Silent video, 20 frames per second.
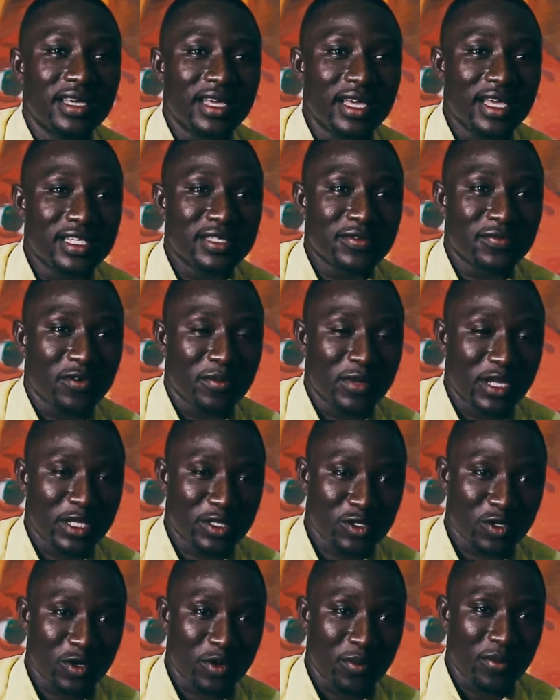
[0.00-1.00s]
it from the
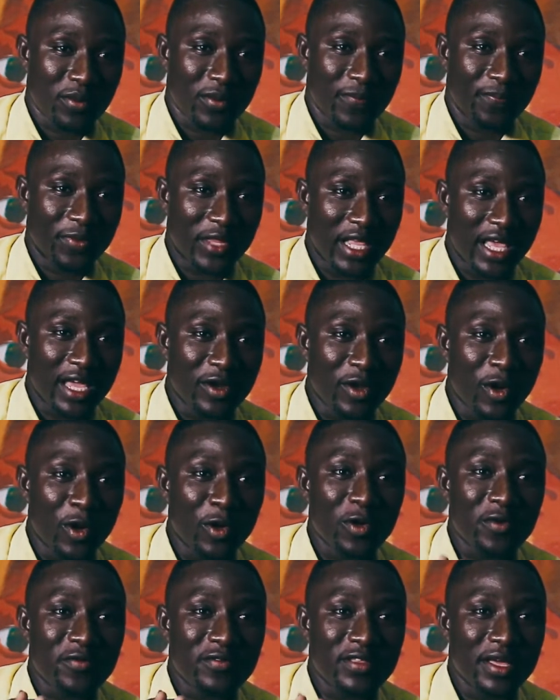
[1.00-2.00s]
top, and
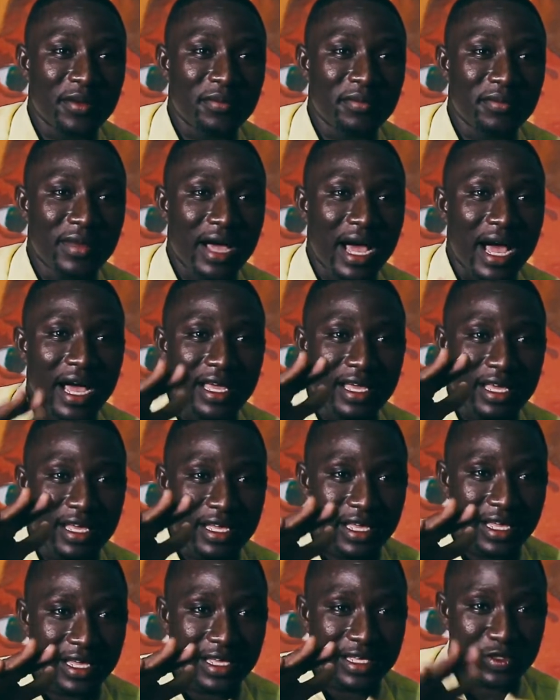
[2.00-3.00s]
all of them
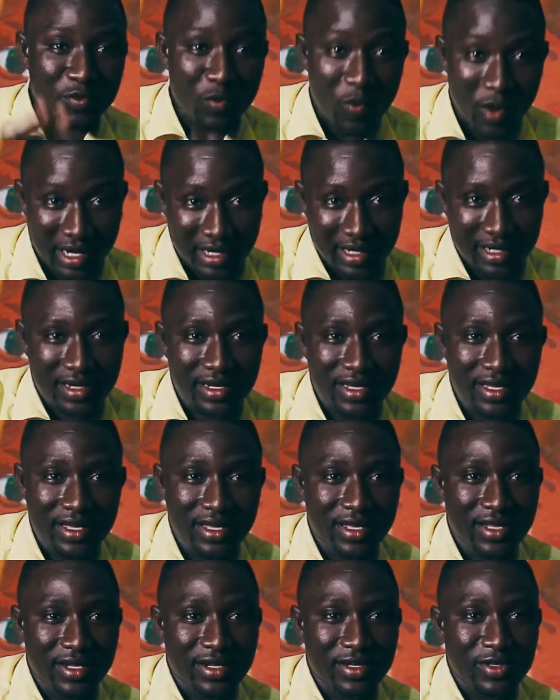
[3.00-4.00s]
is one,
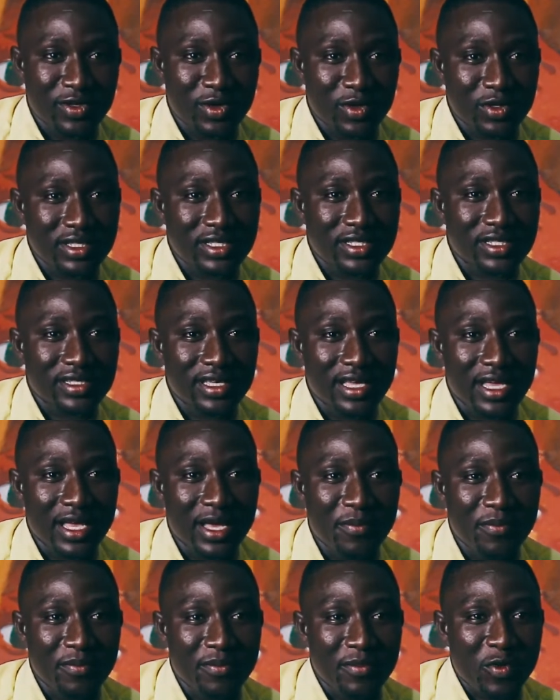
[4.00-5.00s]
not
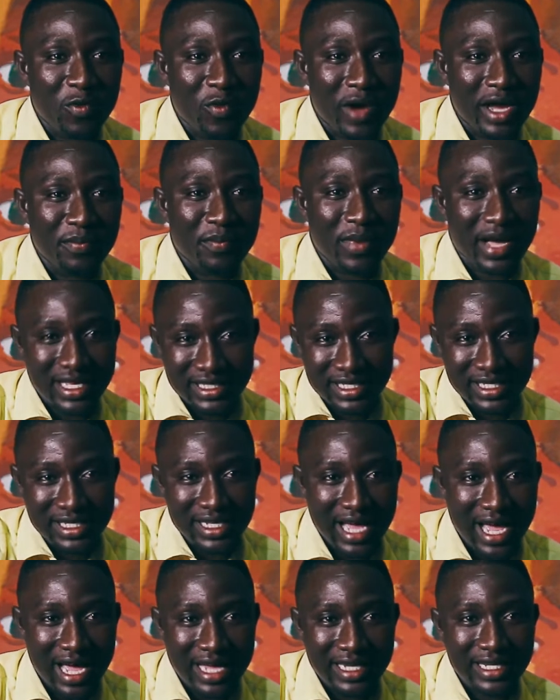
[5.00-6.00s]
one
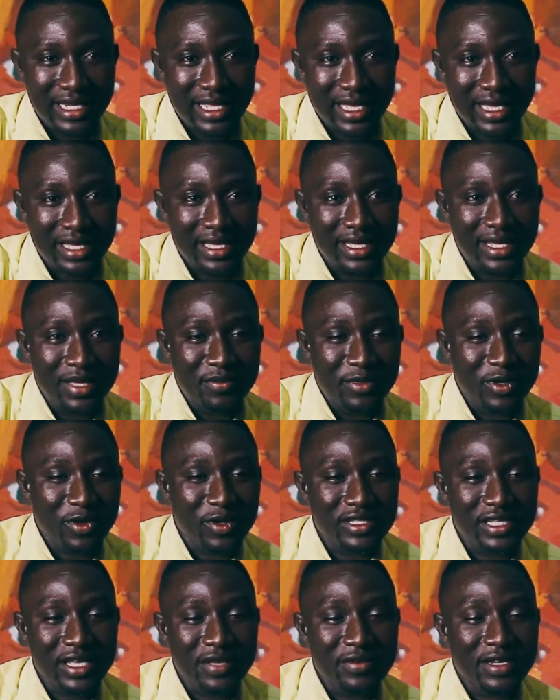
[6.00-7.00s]
passing under,
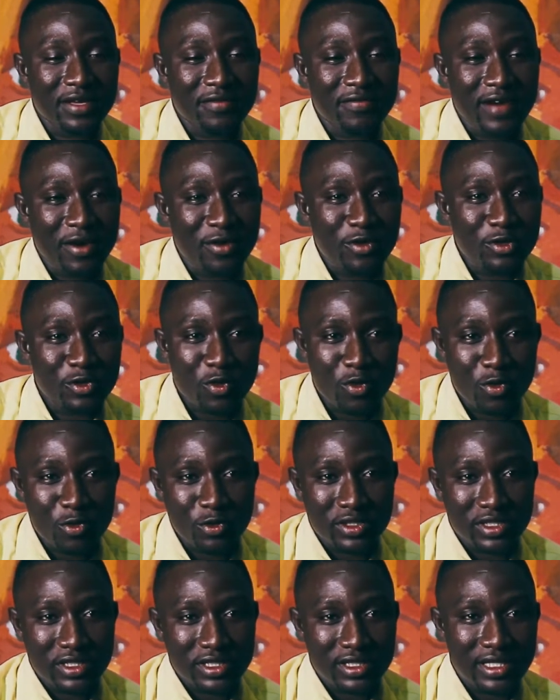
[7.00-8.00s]
because the virus
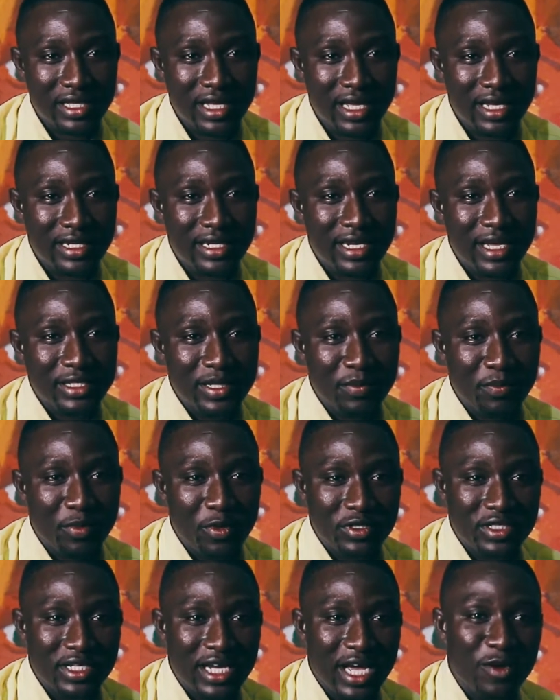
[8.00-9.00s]
goes, then there's a
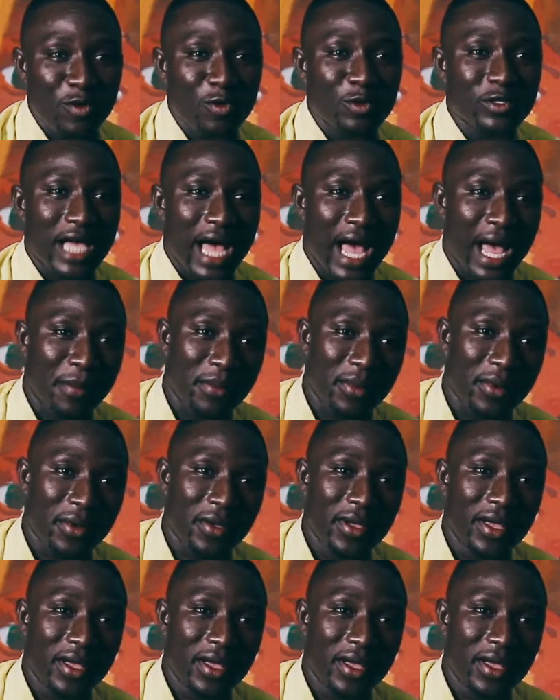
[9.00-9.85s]
portion that goes up